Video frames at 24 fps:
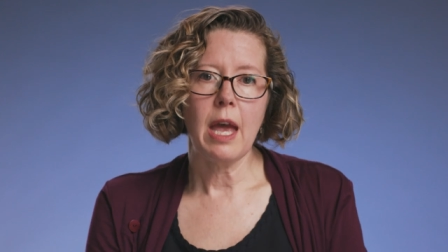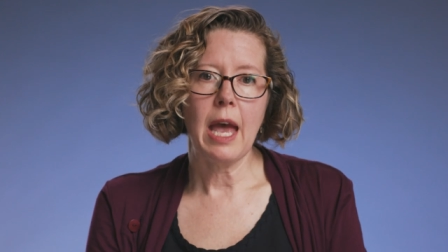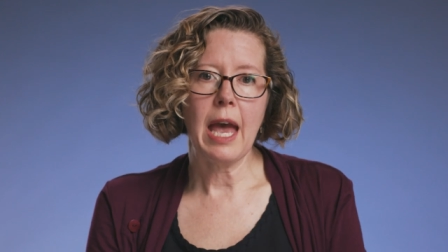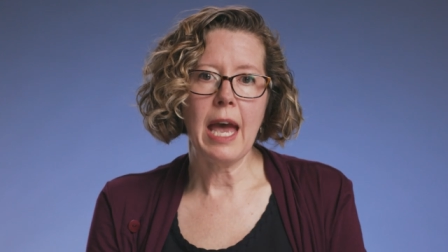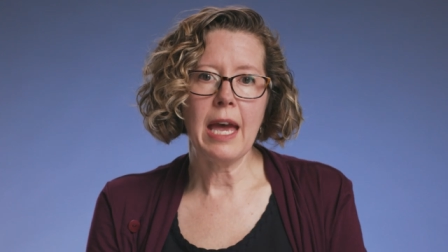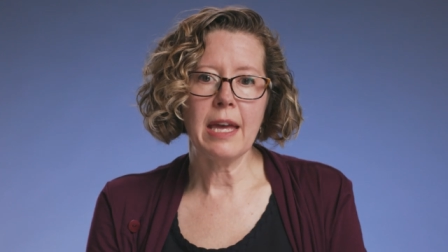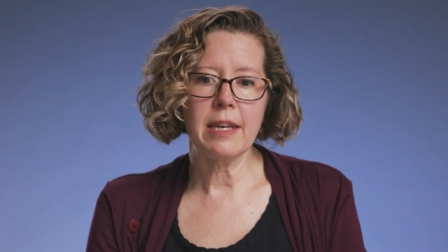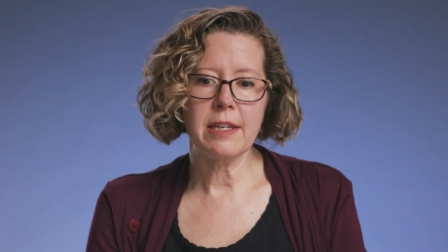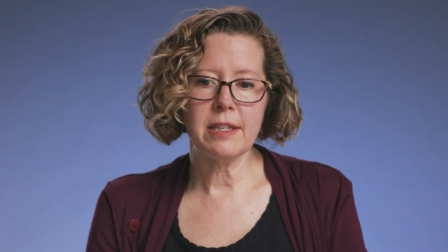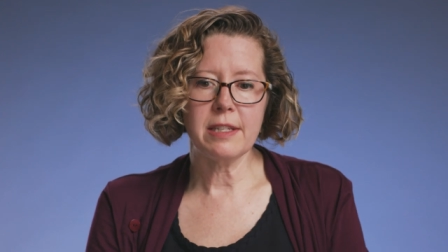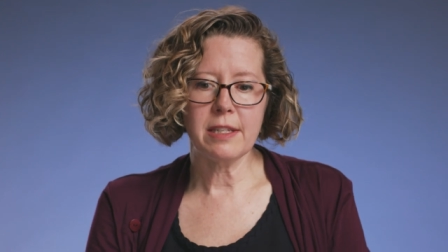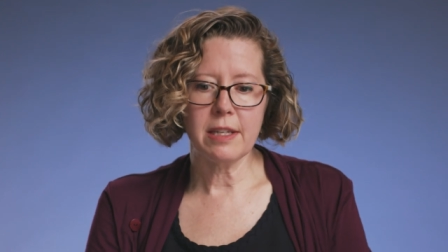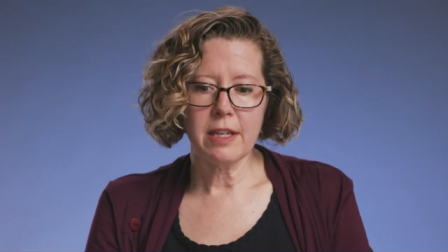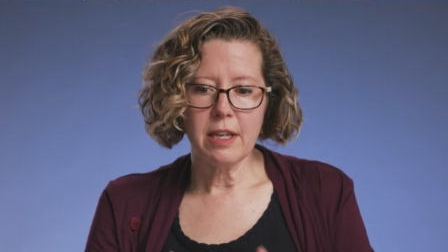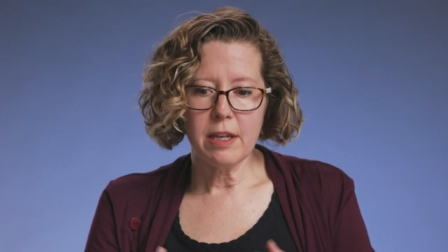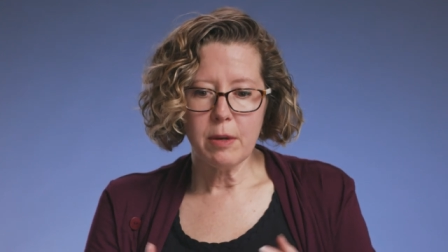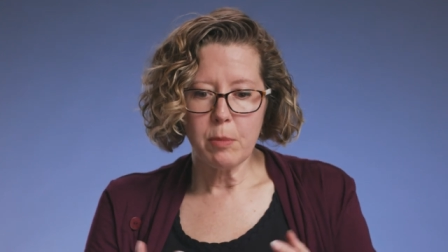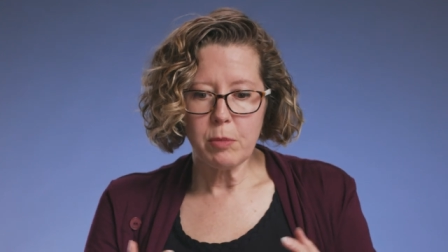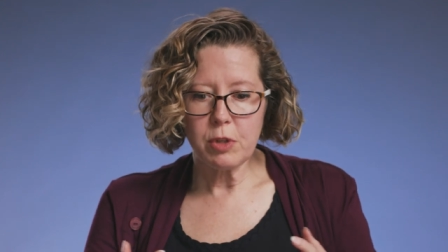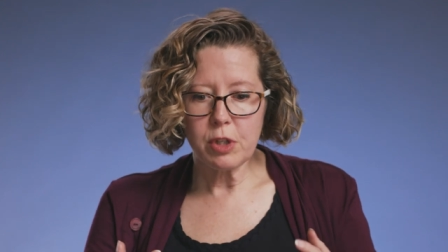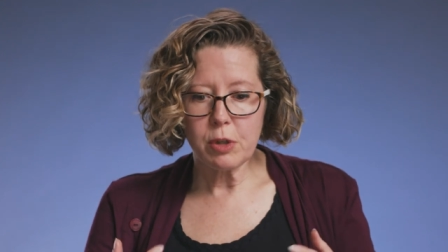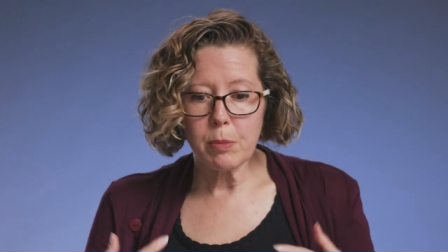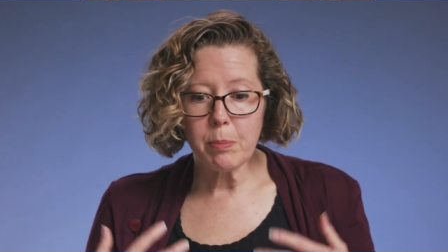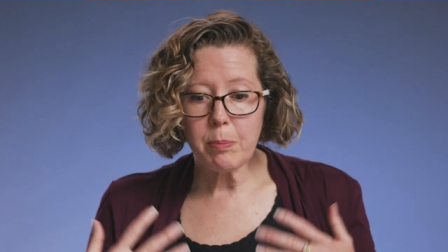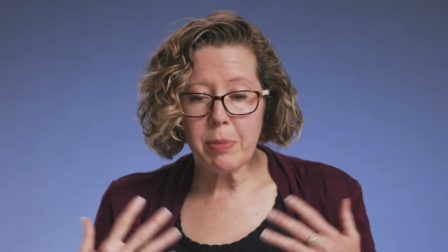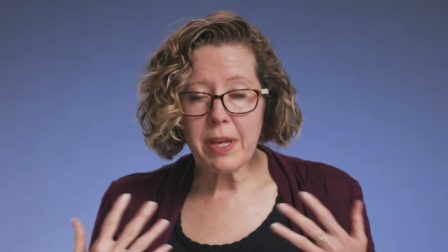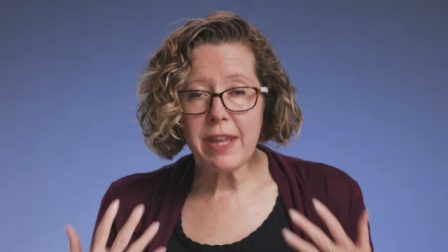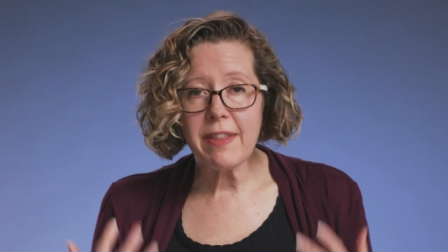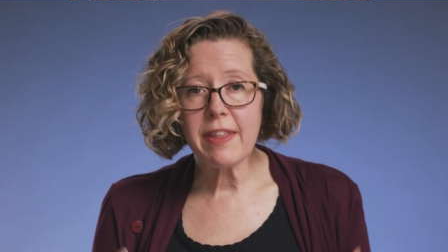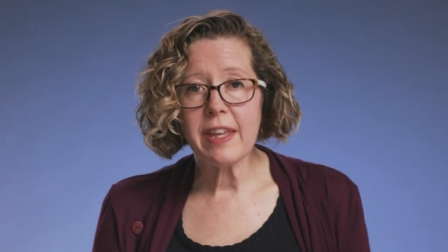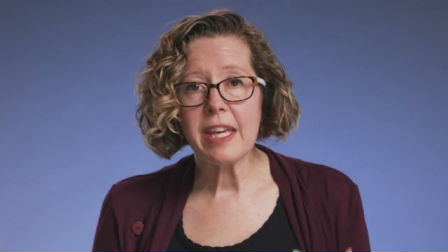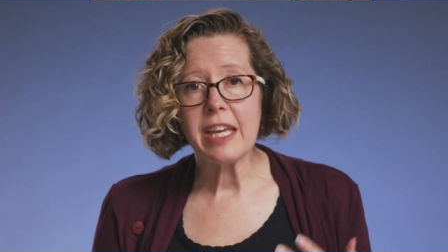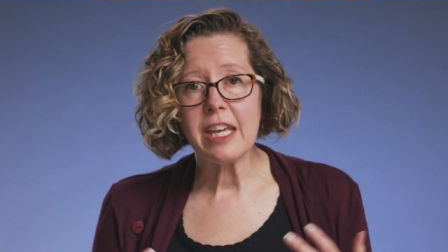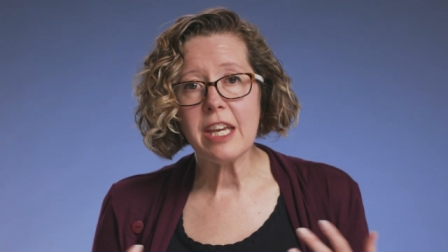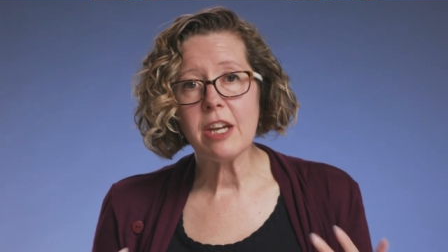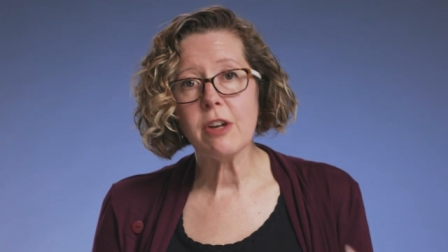and to be
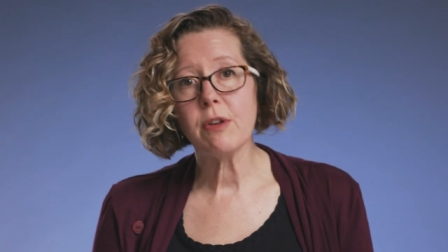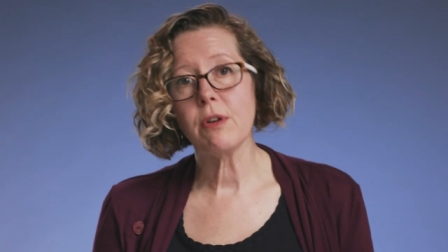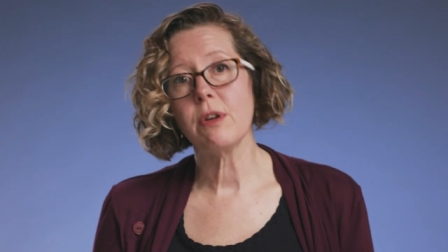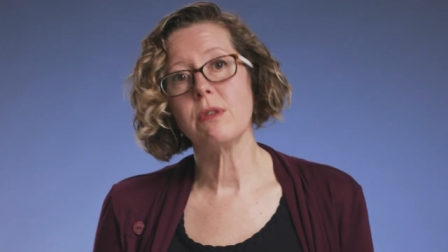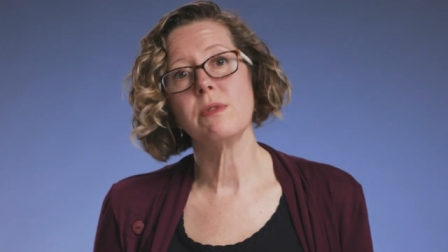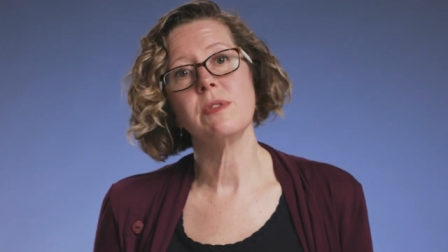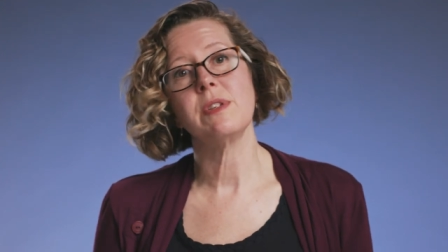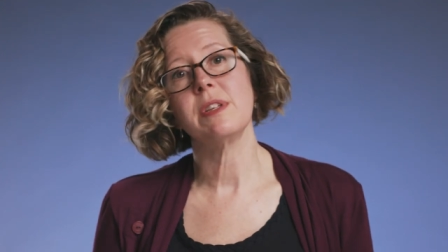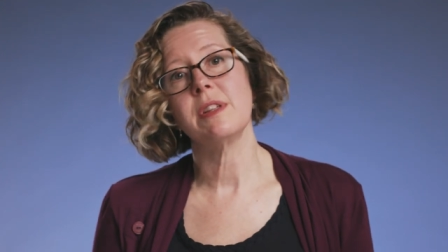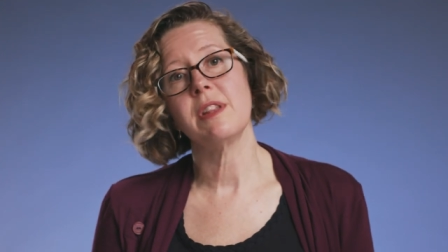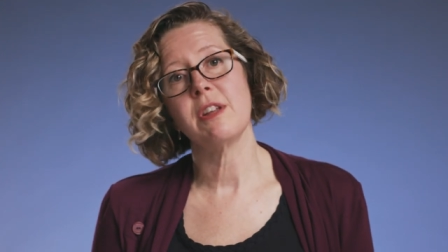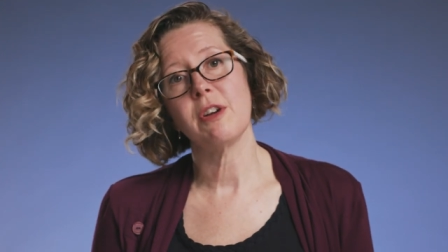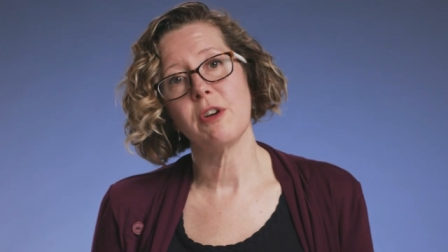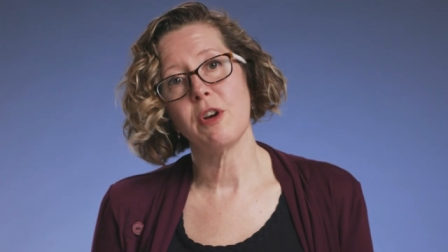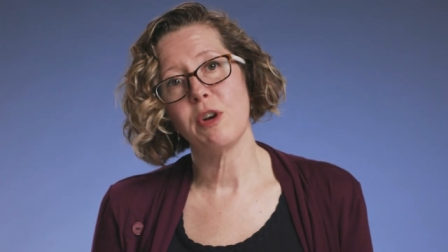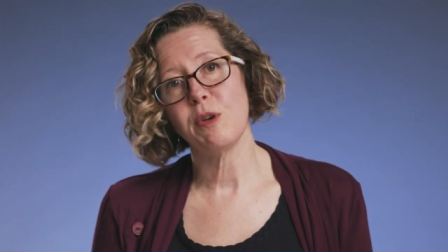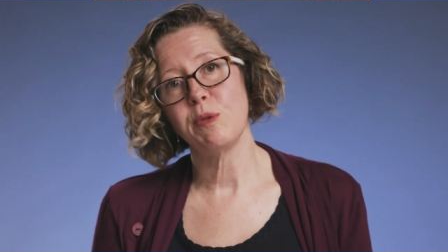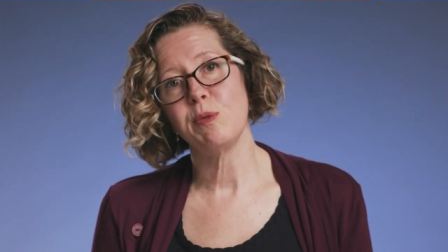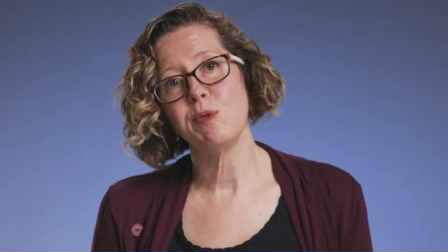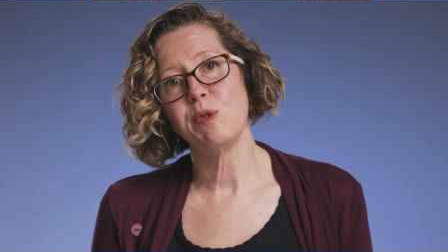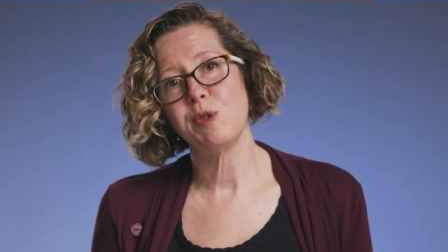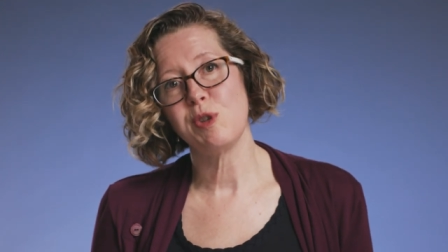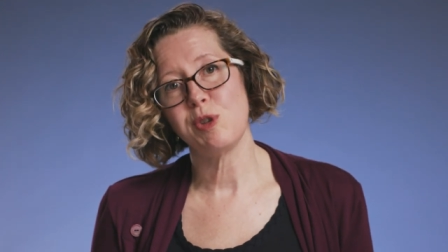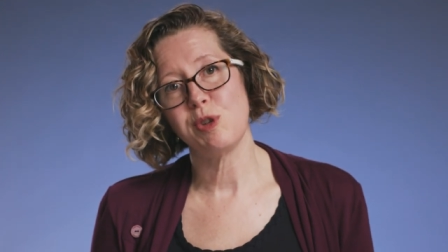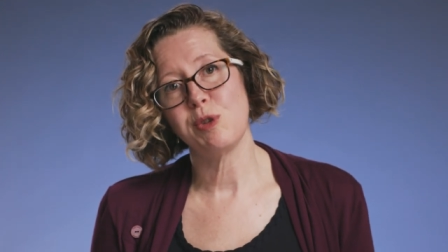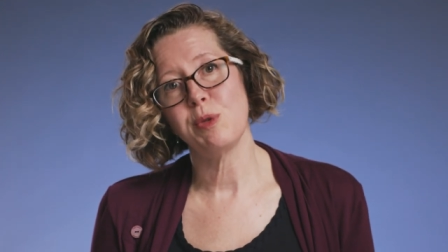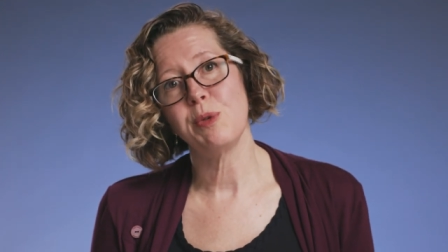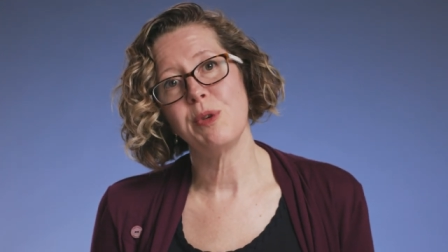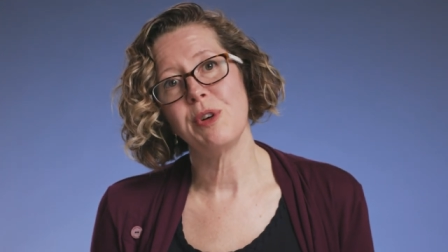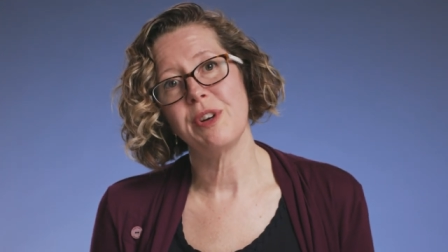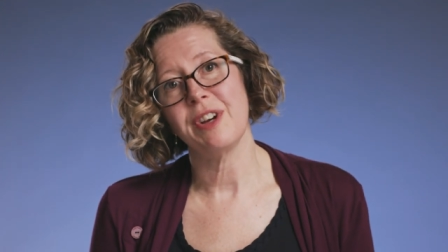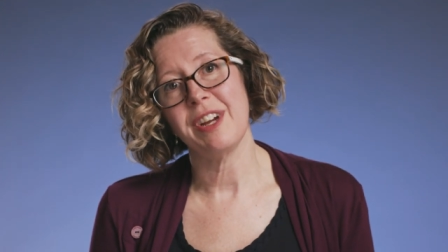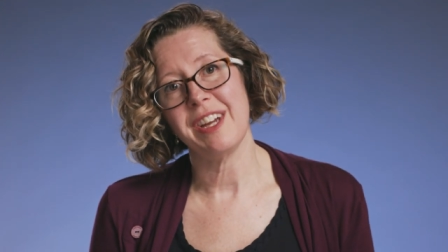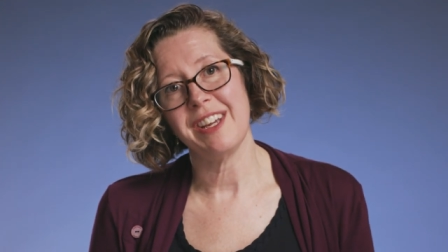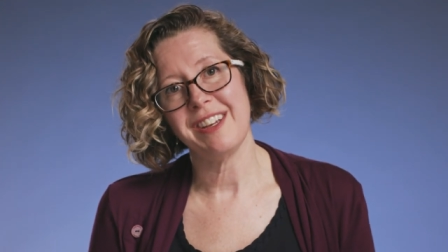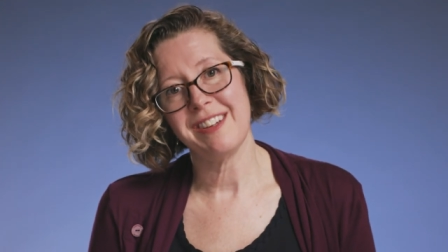the heroes in their own
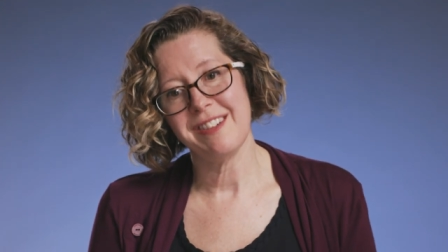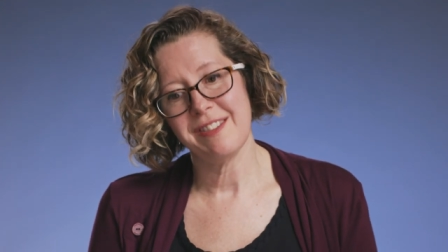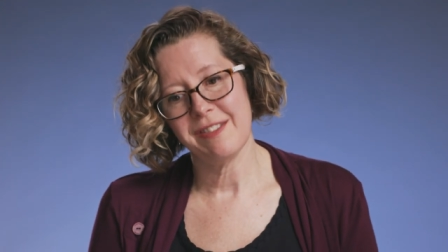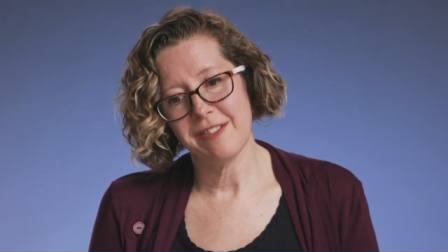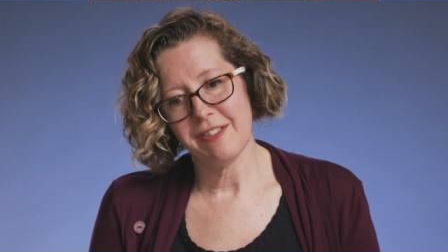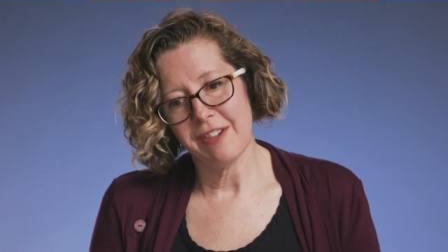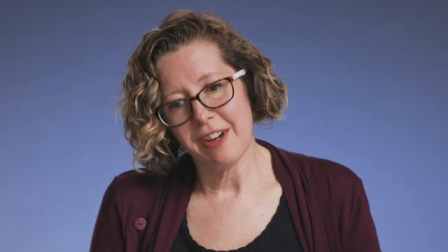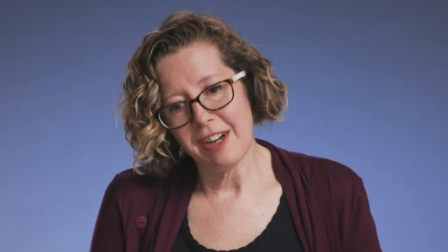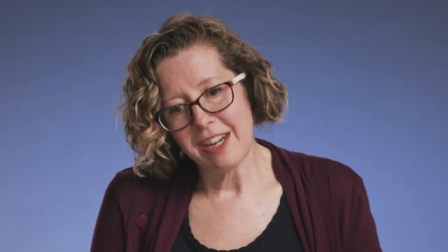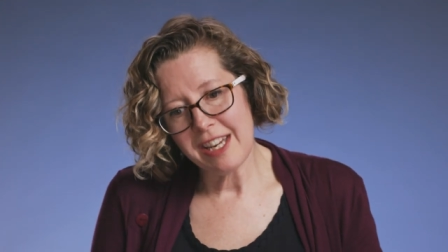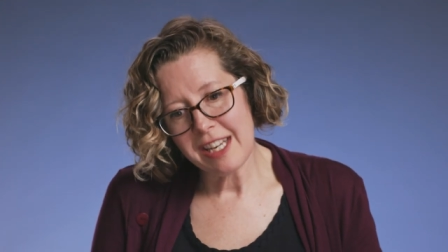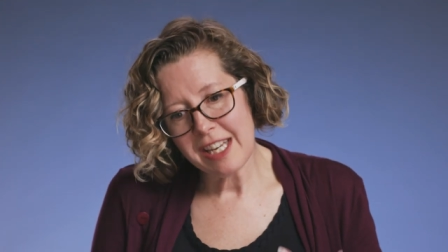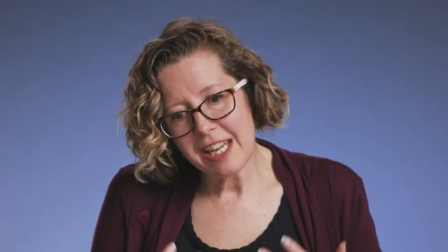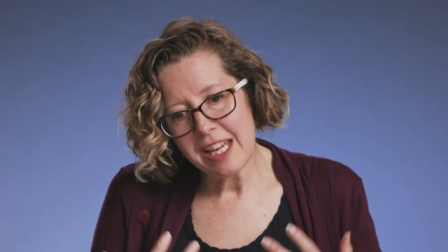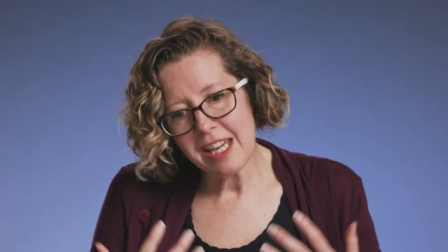story, right?